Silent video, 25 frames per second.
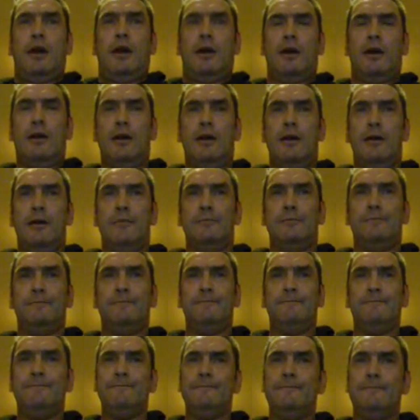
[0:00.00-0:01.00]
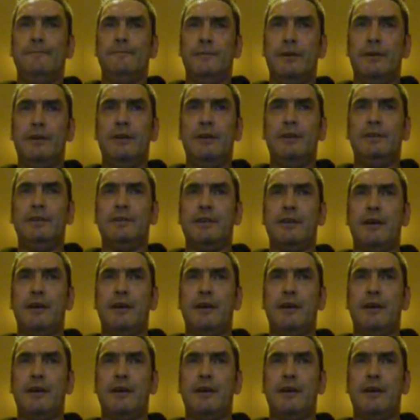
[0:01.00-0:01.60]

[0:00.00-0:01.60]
Um, he's